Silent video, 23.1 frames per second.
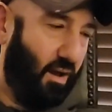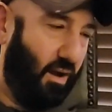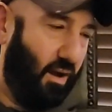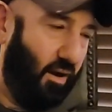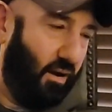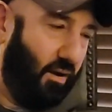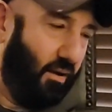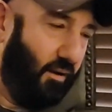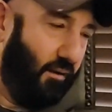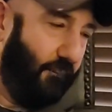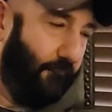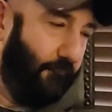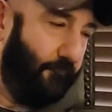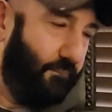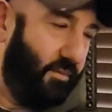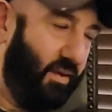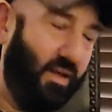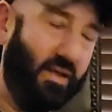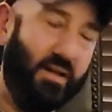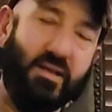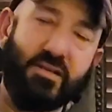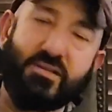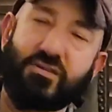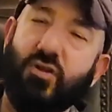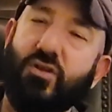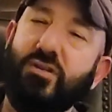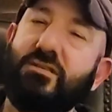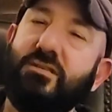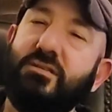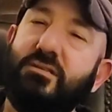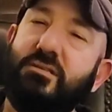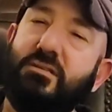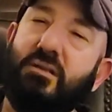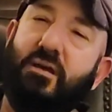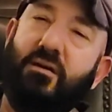So
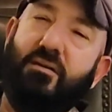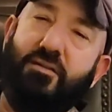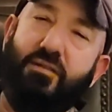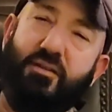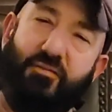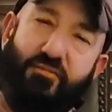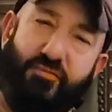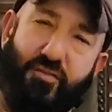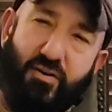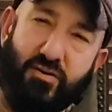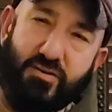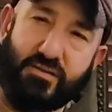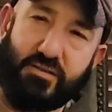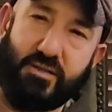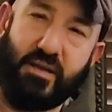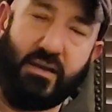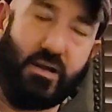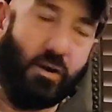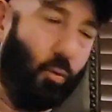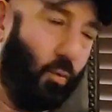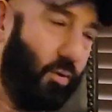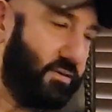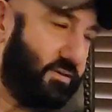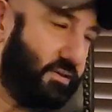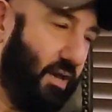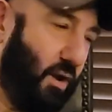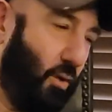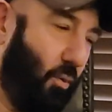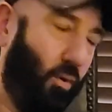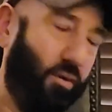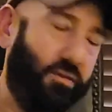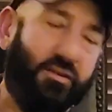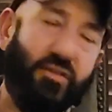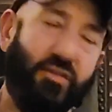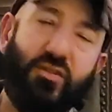this is the first Nikka whiskey I
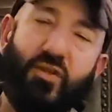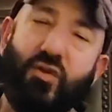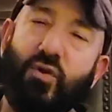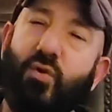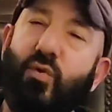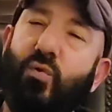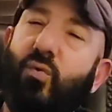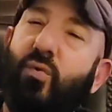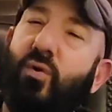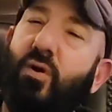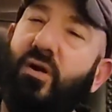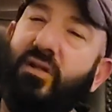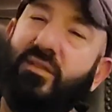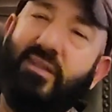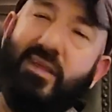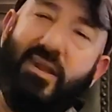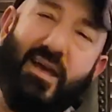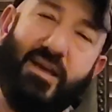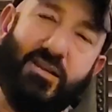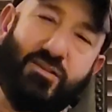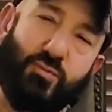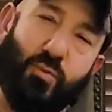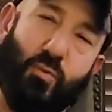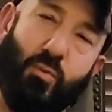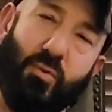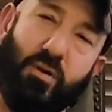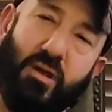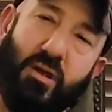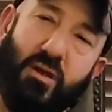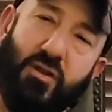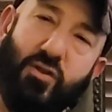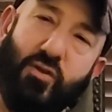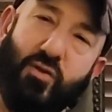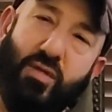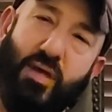want to do. The next one we're
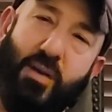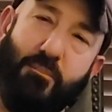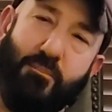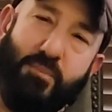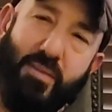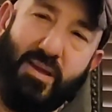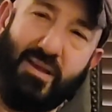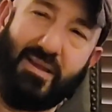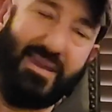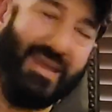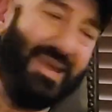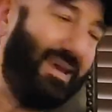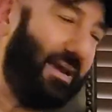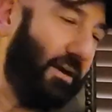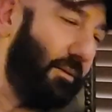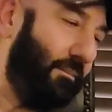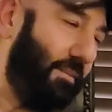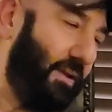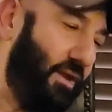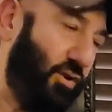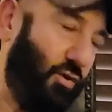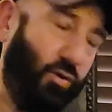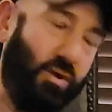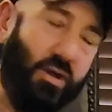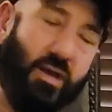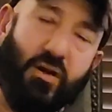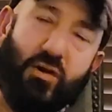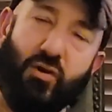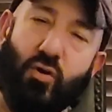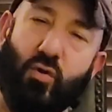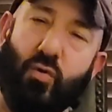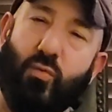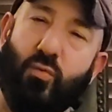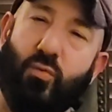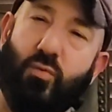gonna do that Nikka
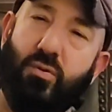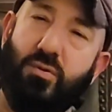Miyugiku.